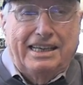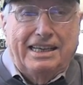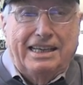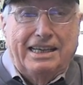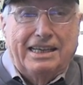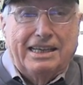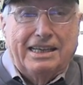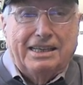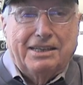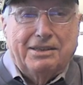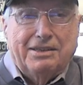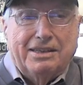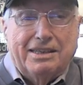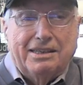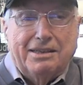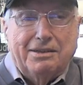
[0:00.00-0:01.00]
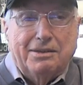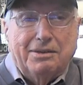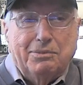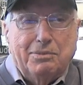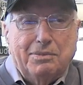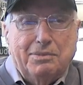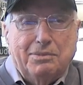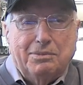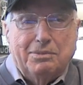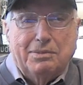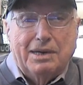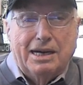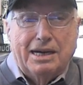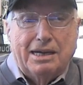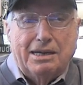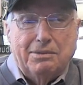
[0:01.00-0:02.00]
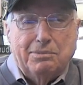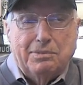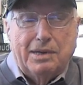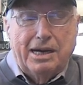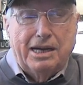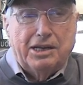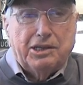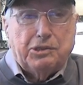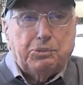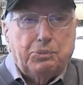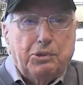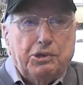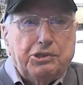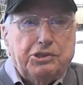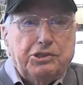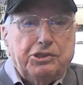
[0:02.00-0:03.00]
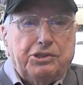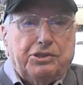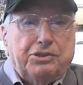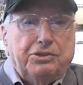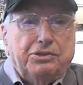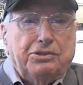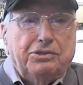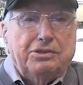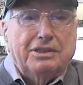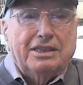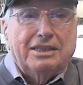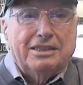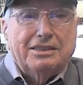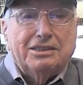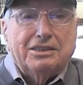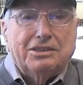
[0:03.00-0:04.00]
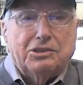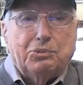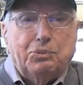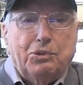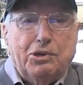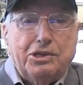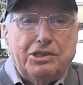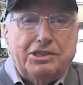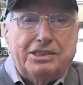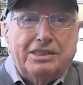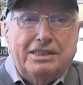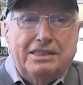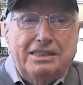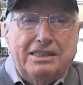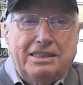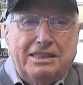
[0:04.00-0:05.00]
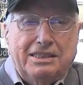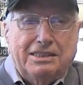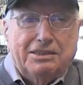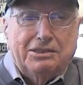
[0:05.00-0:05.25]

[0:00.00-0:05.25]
and my my exposure to uh, sports and